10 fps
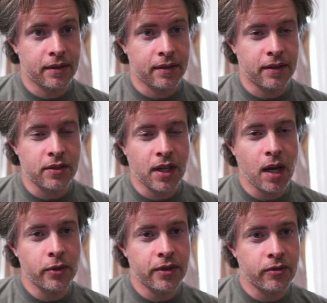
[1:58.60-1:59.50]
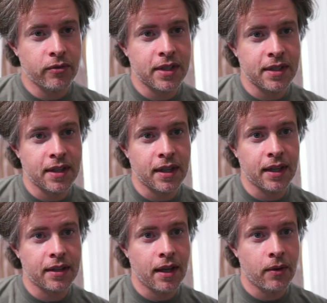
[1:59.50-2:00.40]
There's a couple different reasons I like
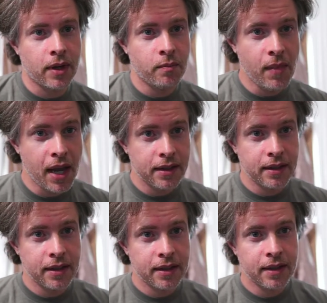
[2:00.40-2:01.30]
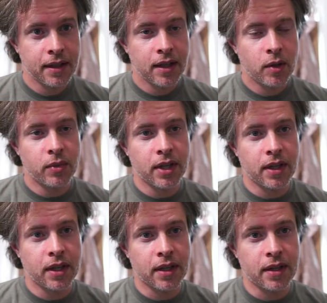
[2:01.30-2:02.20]
it that way, mainly
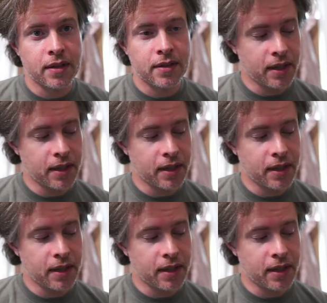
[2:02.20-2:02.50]
because